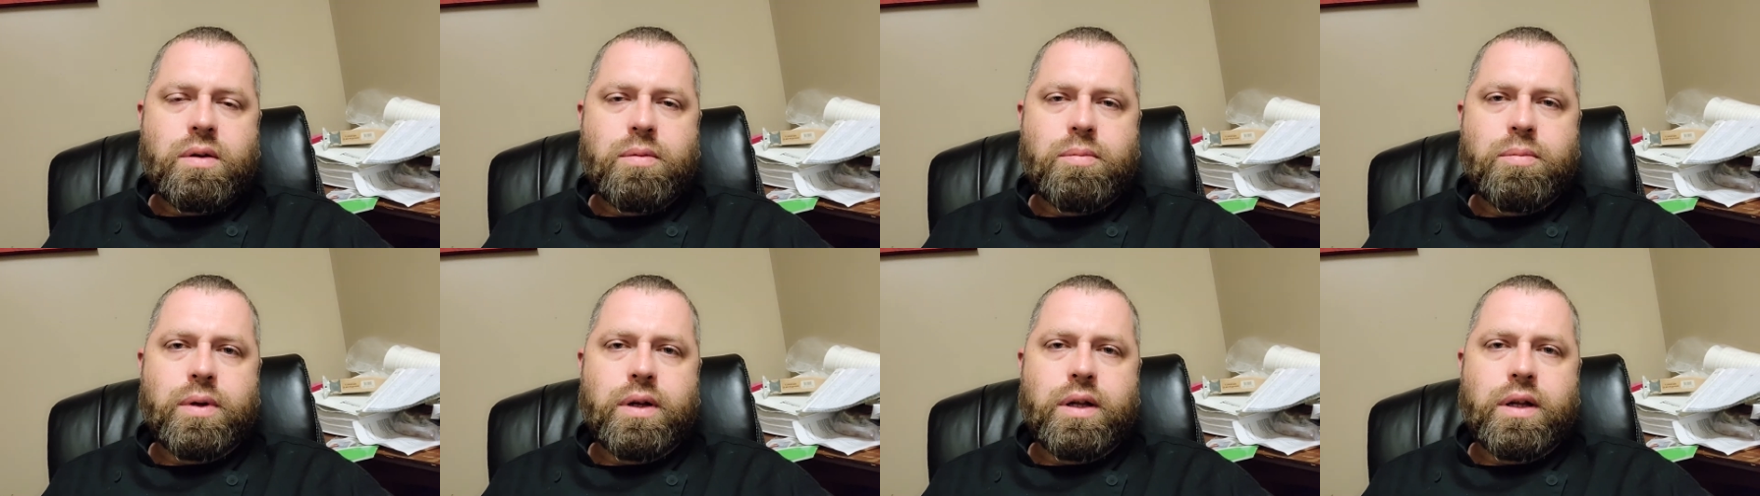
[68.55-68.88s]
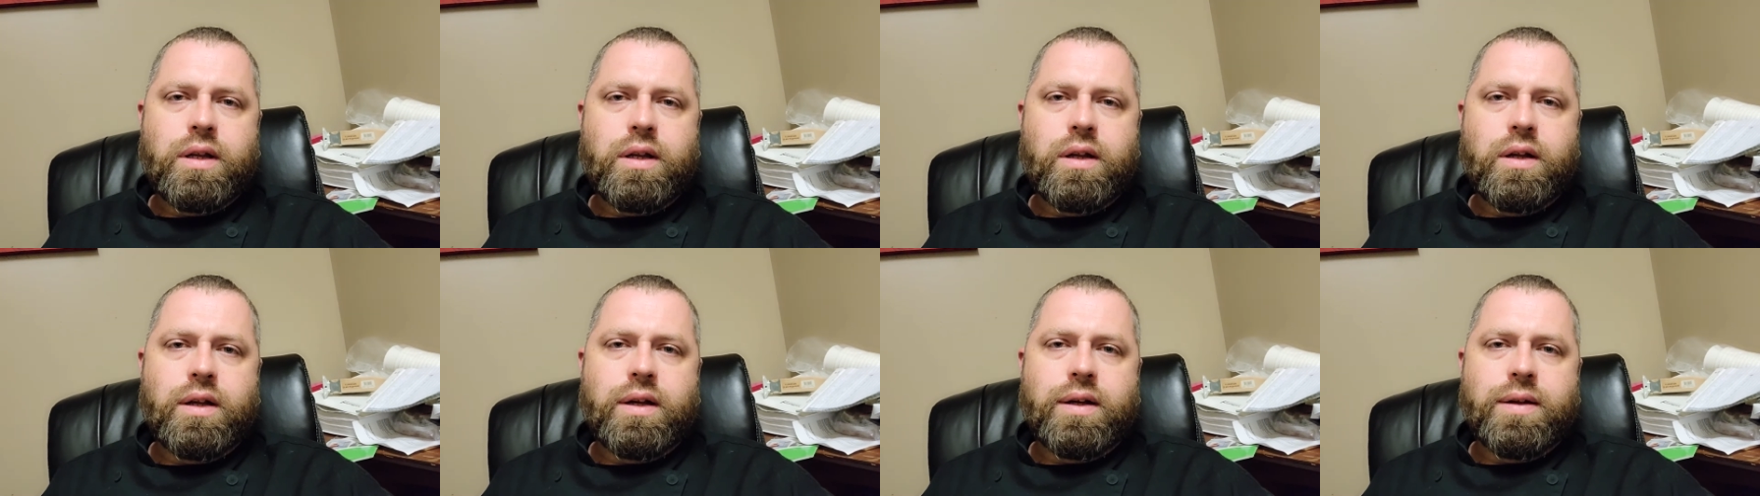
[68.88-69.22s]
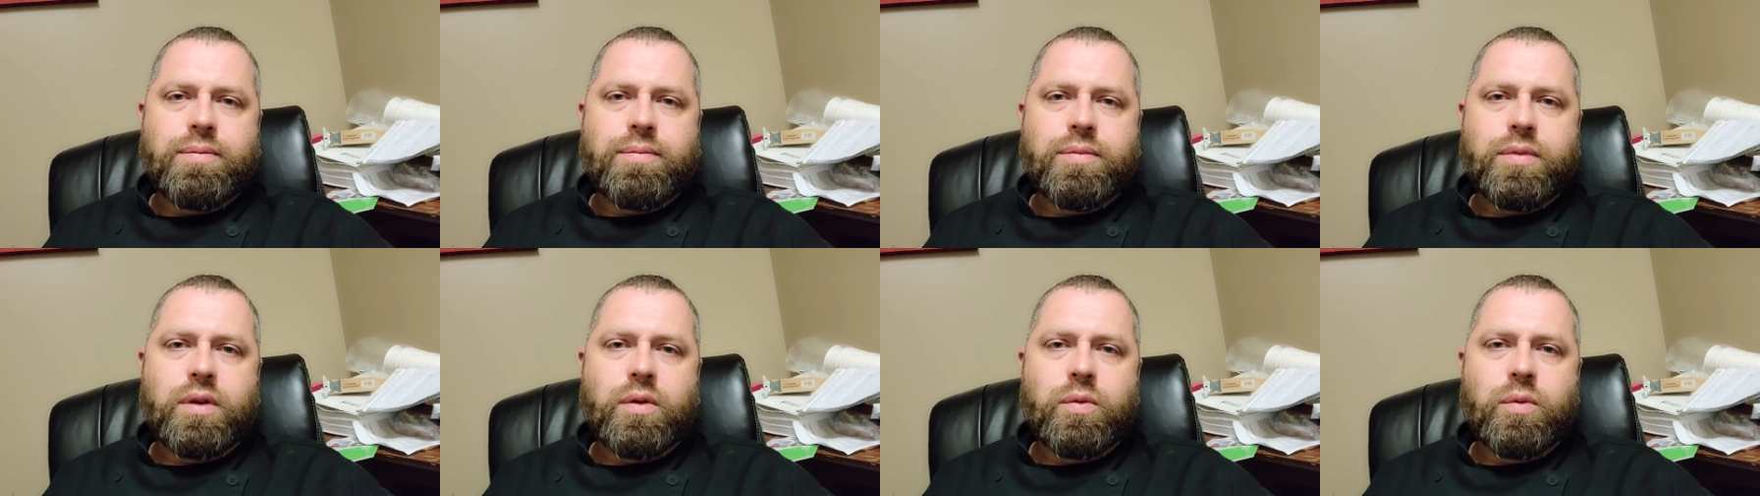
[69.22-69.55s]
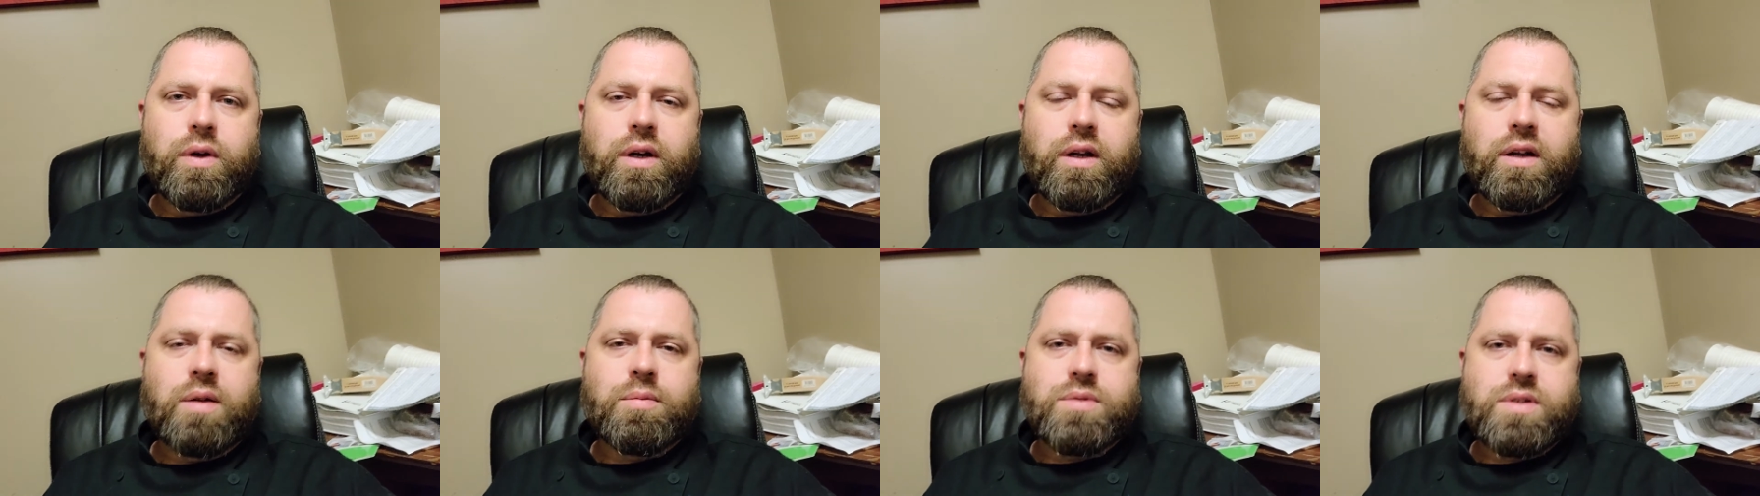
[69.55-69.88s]
but um,
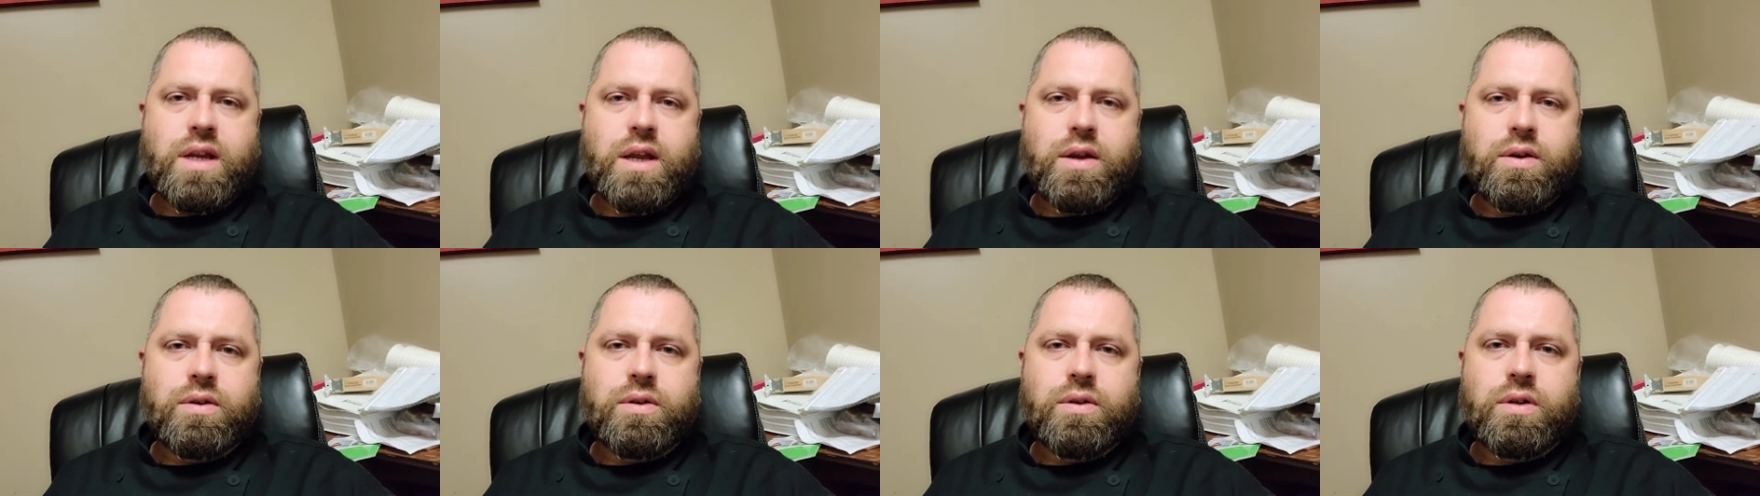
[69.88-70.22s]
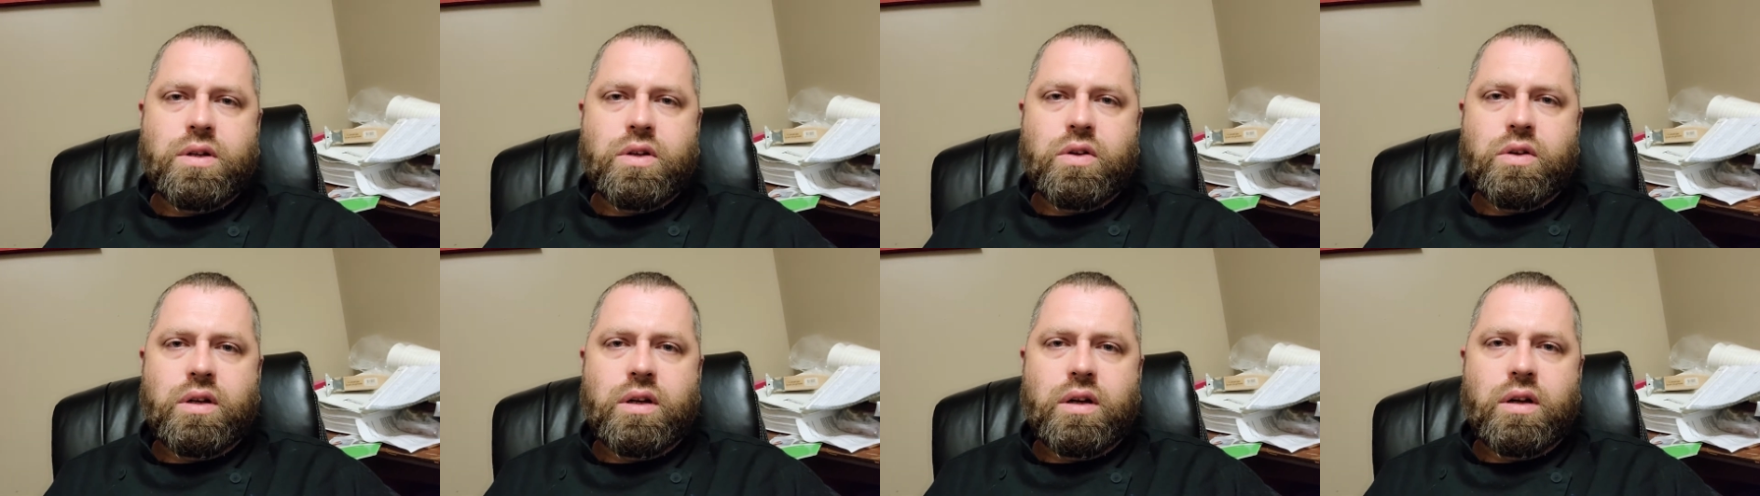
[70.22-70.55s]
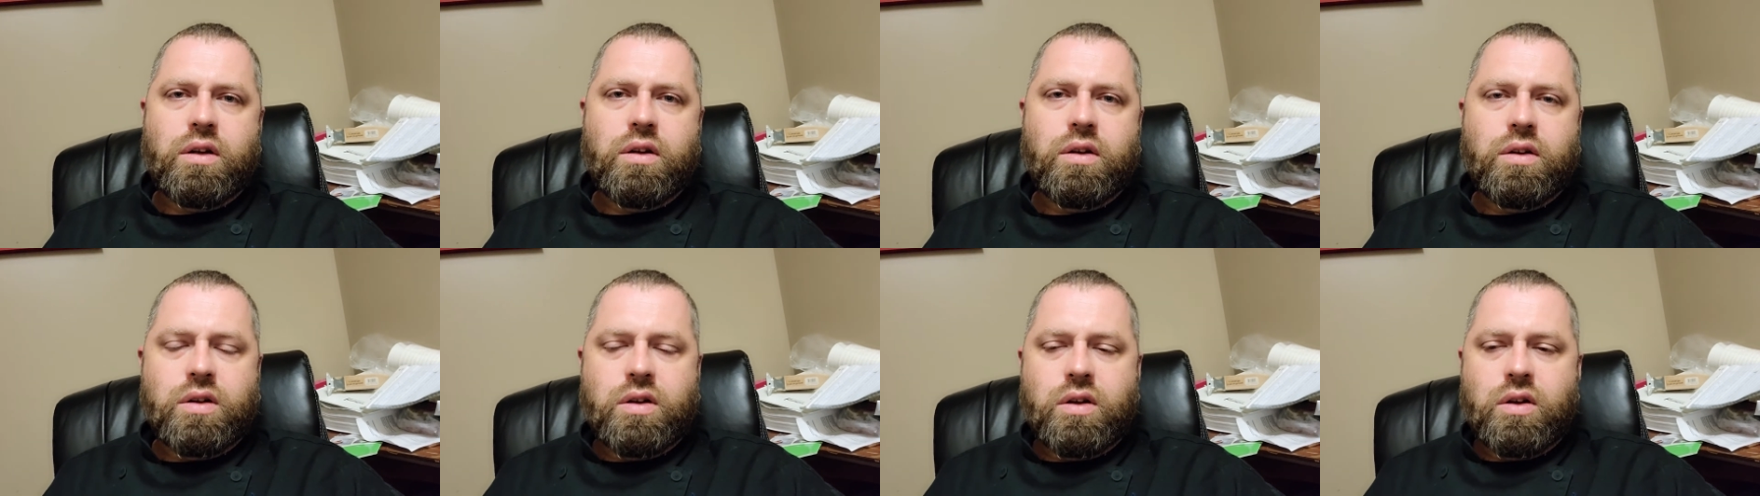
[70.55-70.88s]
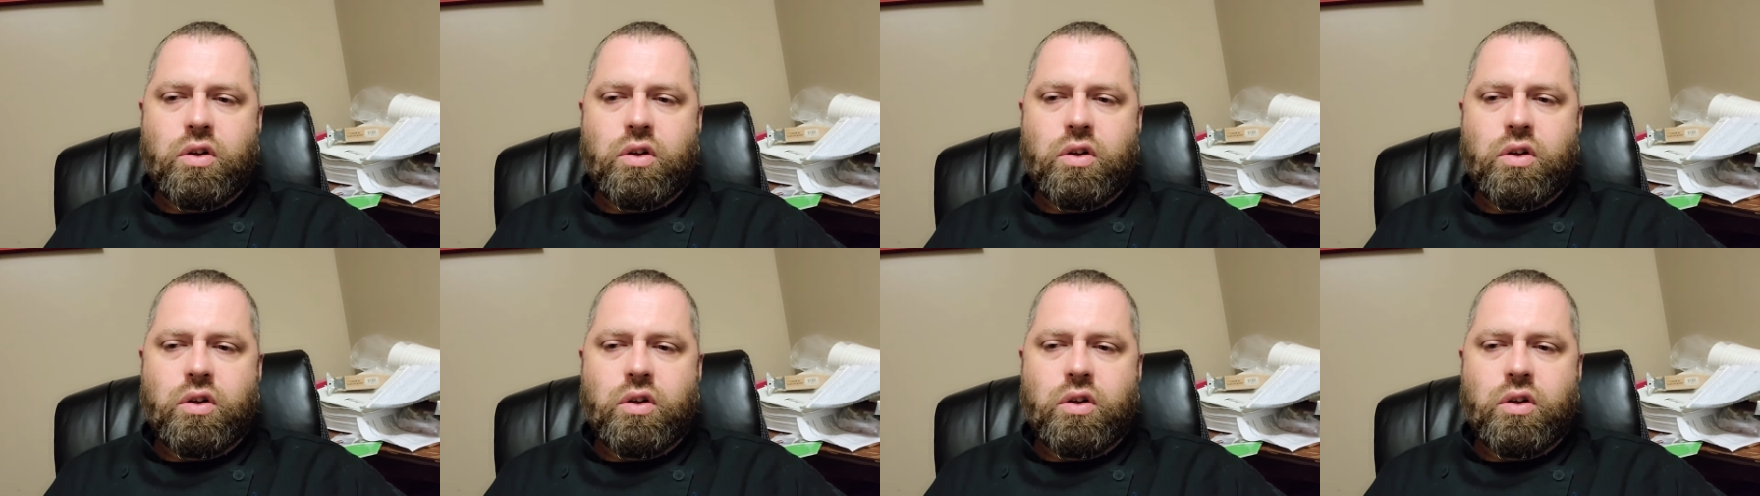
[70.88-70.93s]
when it comes down to it, you need to